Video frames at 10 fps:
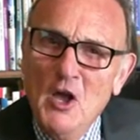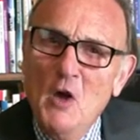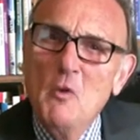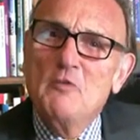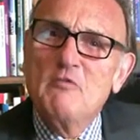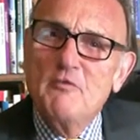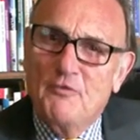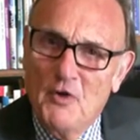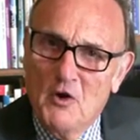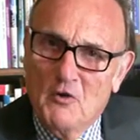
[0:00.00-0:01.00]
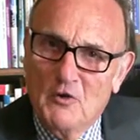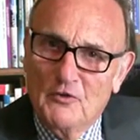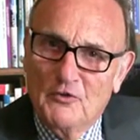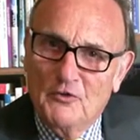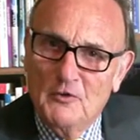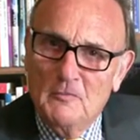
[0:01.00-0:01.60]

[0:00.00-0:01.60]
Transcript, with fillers: with referrals.